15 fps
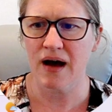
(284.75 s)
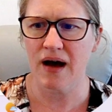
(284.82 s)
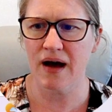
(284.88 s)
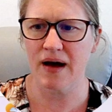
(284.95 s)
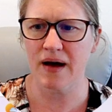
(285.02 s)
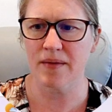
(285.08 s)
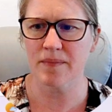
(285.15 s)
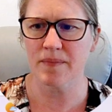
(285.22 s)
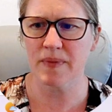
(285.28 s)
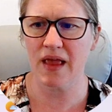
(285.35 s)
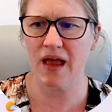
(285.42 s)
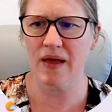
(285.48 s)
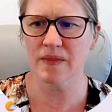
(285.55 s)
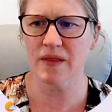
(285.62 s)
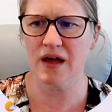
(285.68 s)

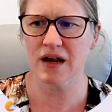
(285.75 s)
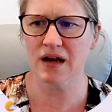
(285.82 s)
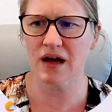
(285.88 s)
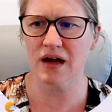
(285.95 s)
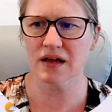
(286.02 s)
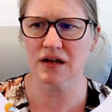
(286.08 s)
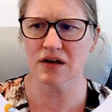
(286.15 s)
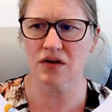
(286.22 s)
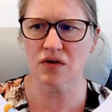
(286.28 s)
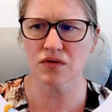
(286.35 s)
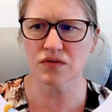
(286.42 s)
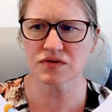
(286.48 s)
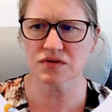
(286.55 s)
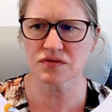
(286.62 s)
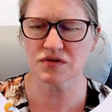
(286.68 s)
And then I can
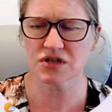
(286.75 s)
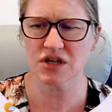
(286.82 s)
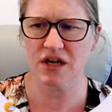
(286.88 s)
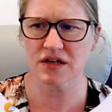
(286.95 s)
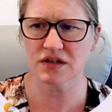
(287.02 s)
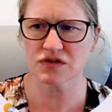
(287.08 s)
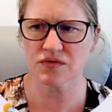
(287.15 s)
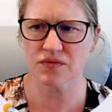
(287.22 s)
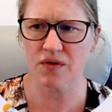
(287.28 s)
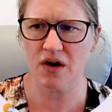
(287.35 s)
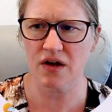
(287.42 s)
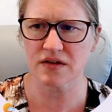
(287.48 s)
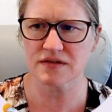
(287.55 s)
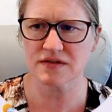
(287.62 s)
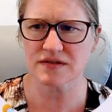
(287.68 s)
also change
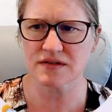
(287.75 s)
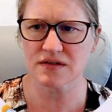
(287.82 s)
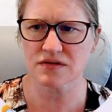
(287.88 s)
fonts.